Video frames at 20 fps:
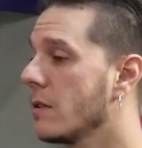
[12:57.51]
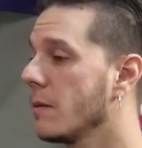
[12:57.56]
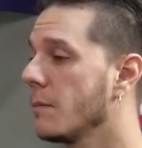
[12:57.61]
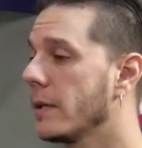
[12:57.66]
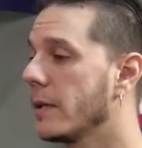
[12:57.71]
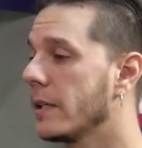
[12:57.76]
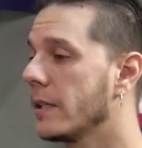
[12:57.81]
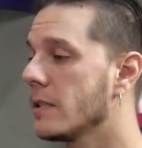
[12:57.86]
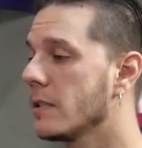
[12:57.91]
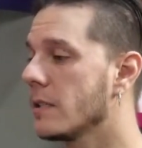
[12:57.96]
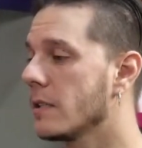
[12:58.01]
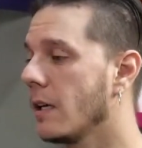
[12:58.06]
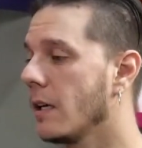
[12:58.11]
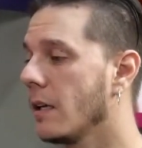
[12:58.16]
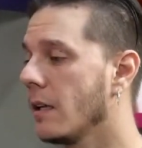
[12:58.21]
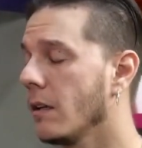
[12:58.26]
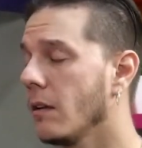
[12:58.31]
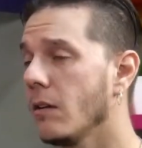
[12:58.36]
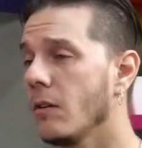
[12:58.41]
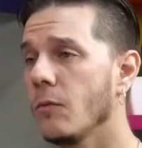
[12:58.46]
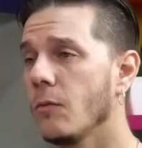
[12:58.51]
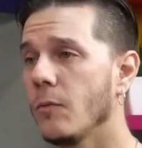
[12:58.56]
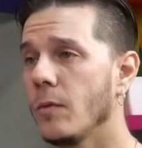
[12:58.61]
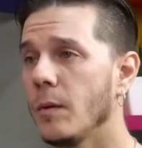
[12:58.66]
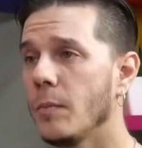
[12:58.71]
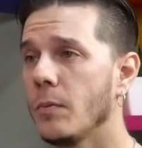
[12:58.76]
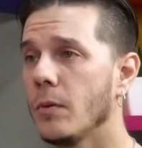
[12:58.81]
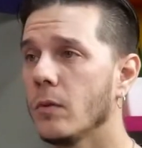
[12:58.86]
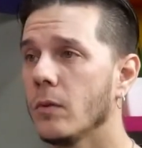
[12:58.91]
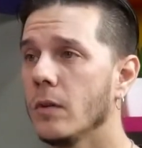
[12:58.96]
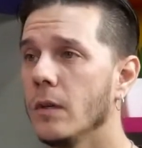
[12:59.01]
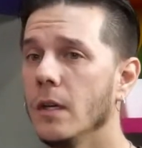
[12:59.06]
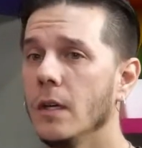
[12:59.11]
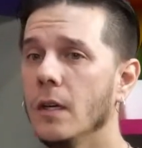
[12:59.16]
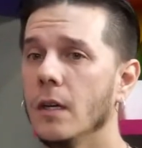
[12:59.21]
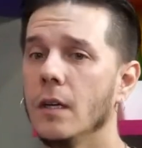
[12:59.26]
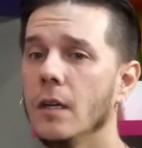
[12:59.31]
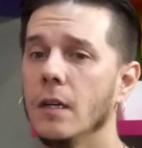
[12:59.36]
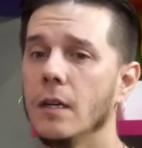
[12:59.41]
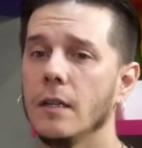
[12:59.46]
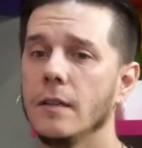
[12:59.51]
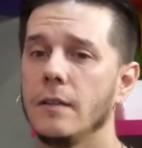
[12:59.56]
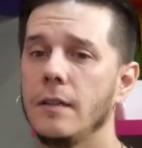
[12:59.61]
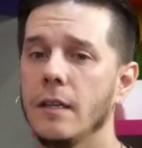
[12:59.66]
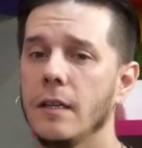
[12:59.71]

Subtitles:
because a lot of people, they